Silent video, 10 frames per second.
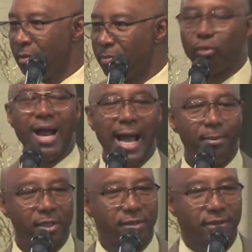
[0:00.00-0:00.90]

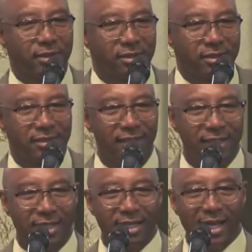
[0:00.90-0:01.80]
Barabbas,
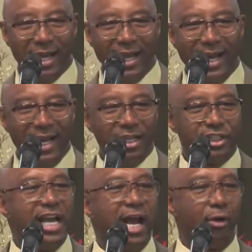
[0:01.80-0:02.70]
a
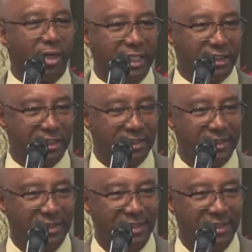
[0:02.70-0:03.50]
terrorist.